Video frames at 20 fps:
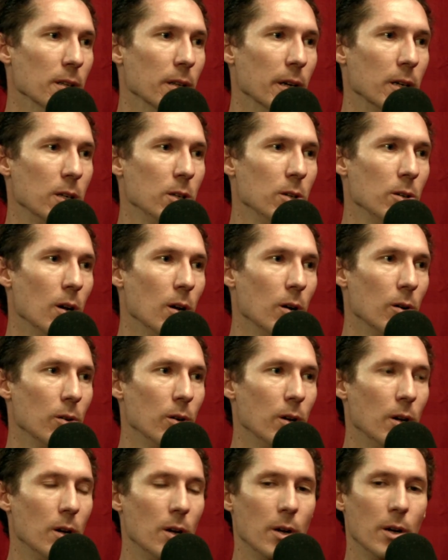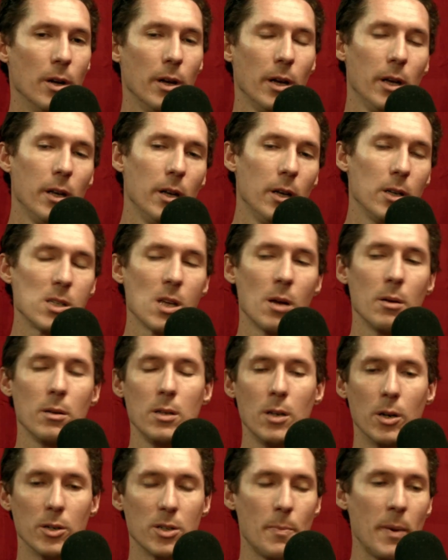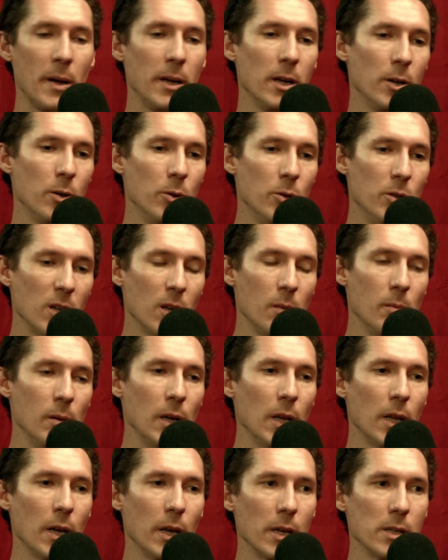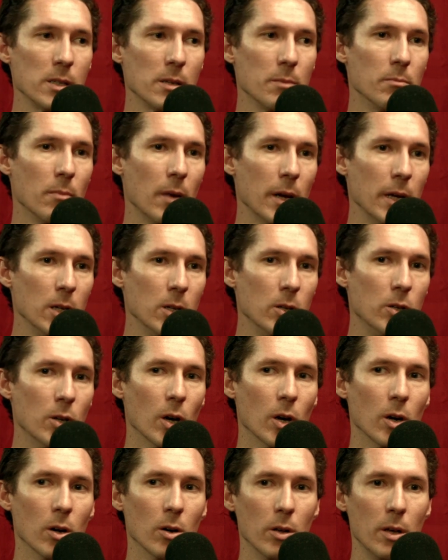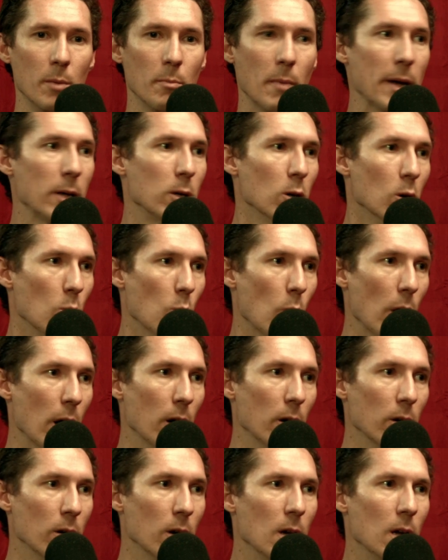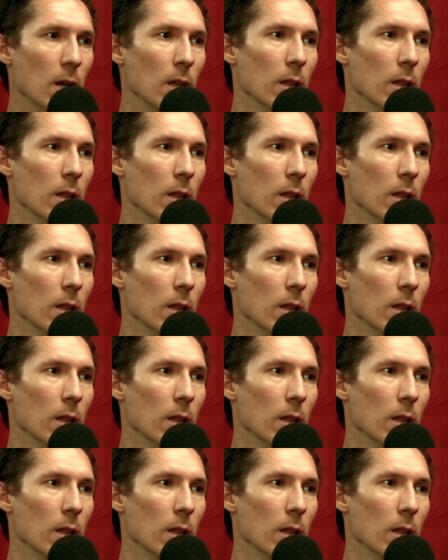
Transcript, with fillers: Like you know, and it's uh, you know depending on who the comedian is, it might go it might go well.